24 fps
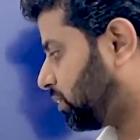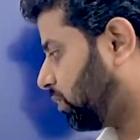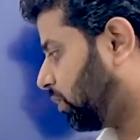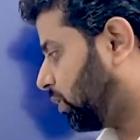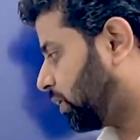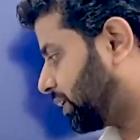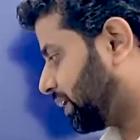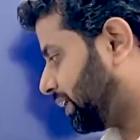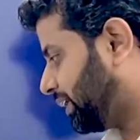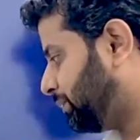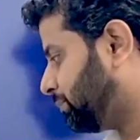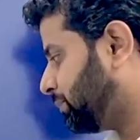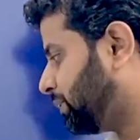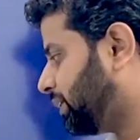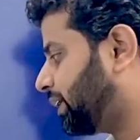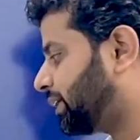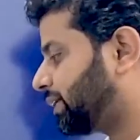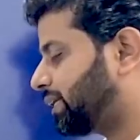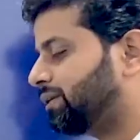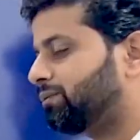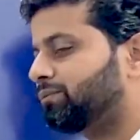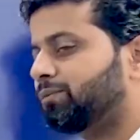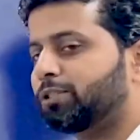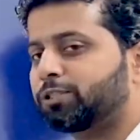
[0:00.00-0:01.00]
or email at
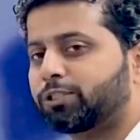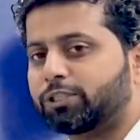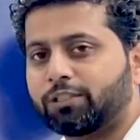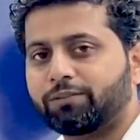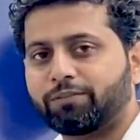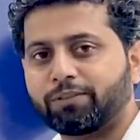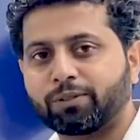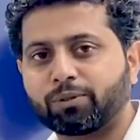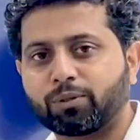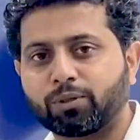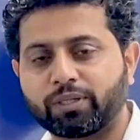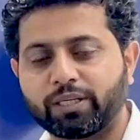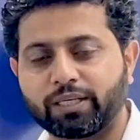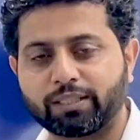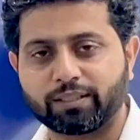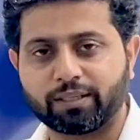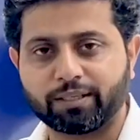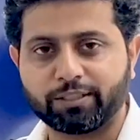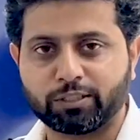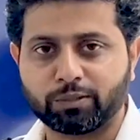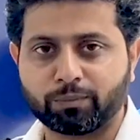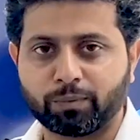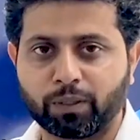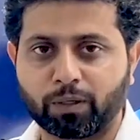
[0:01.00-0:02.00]
teammerchantnavydecoded
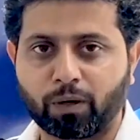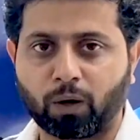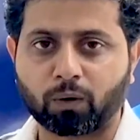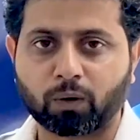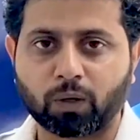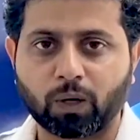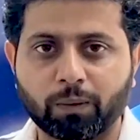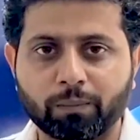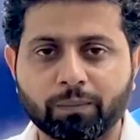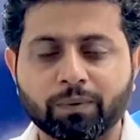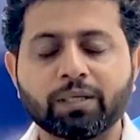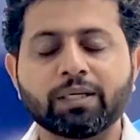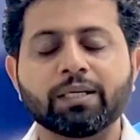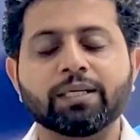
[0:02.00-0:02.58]
at gmail.com